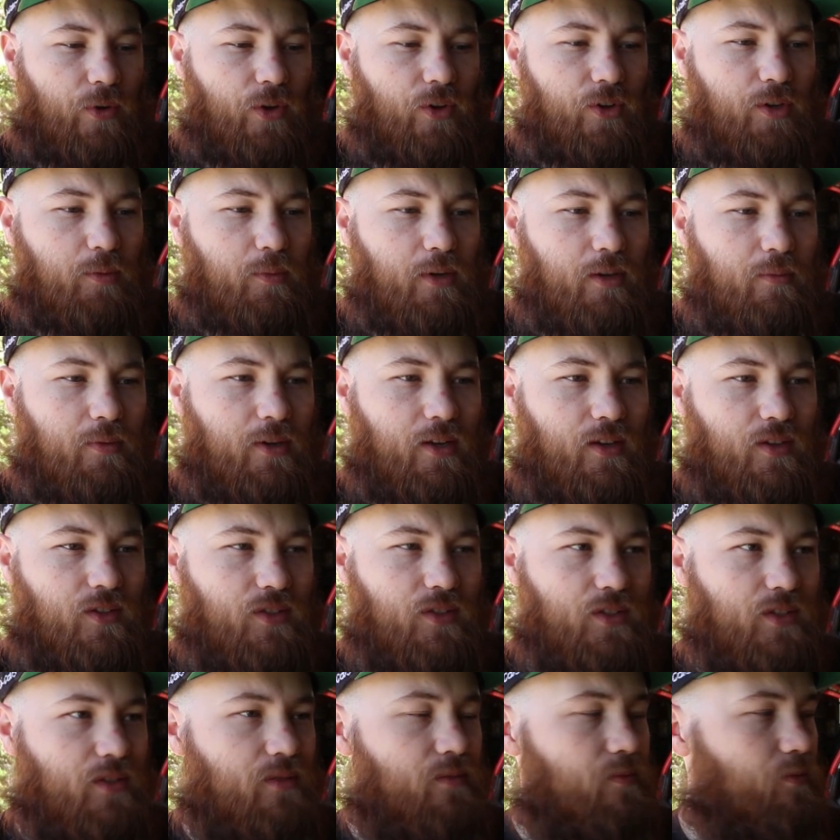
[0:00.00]
real to me
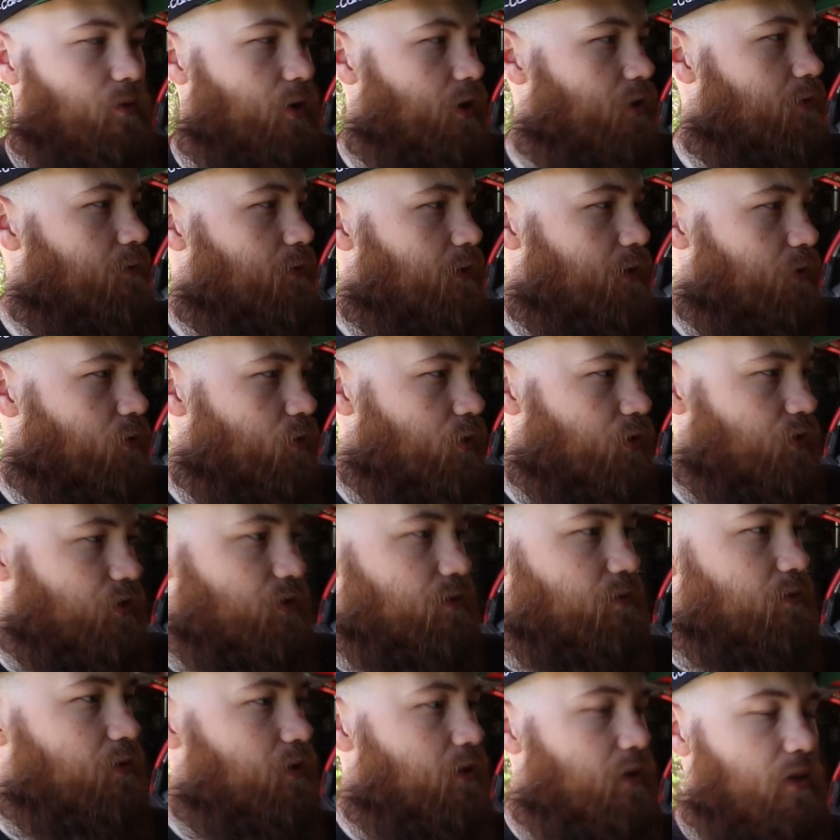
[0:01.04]
because, well, of course,